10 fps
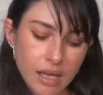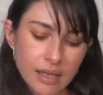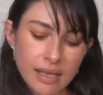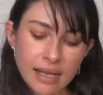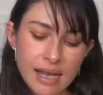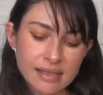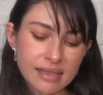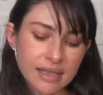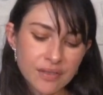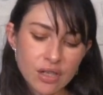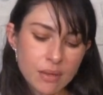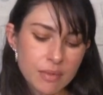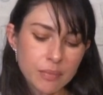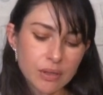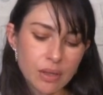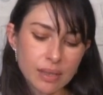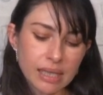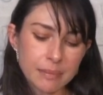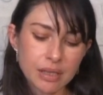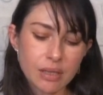Yeah, guys, and leave a comment below and
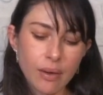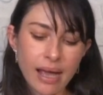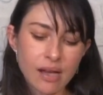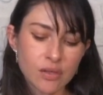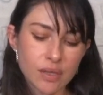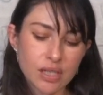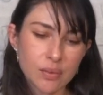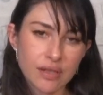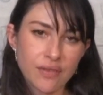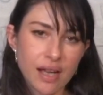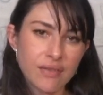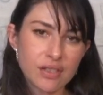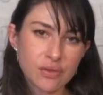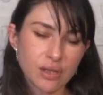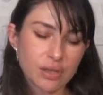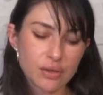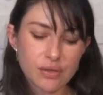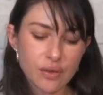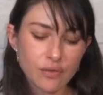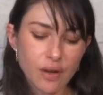let me know how 2025 has treated you
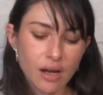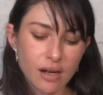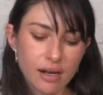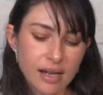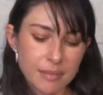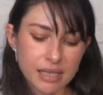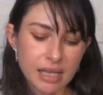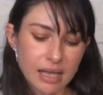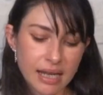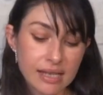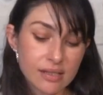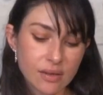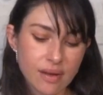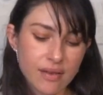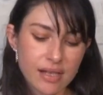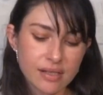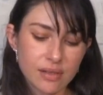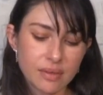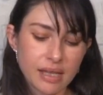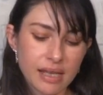so far. I'm in LA, so I've had to
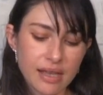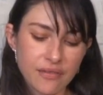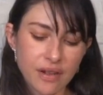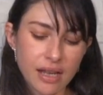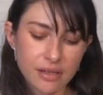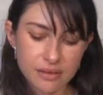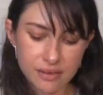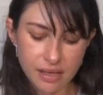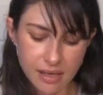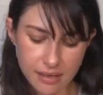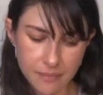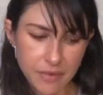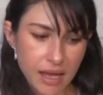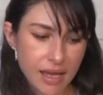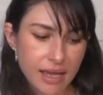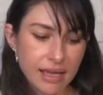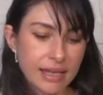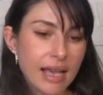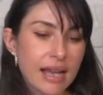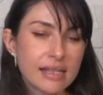deal with the LA fires.
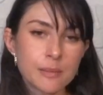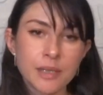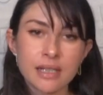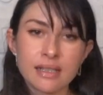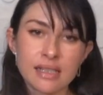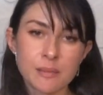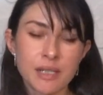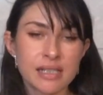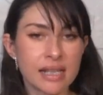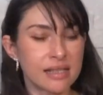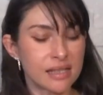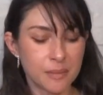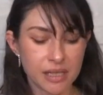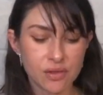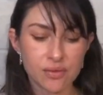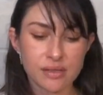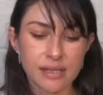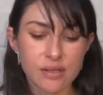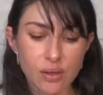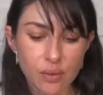Yeah, it's been intense. It's been
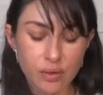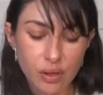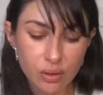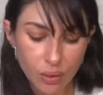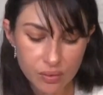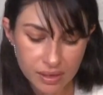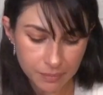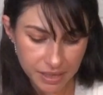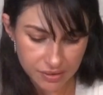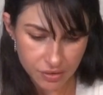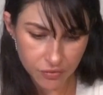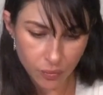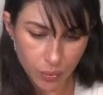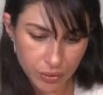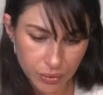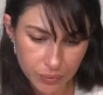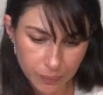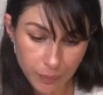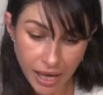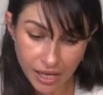interesting. So the closing message for
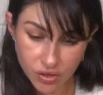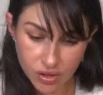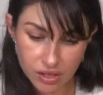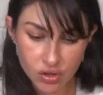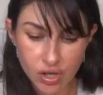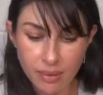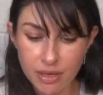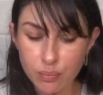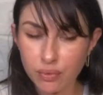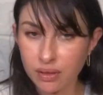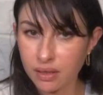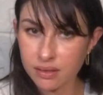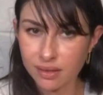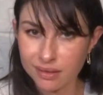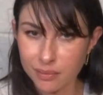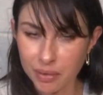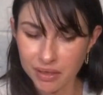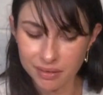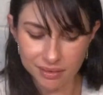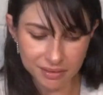you: passionate, charming, brilliant,
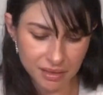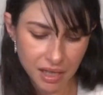independent.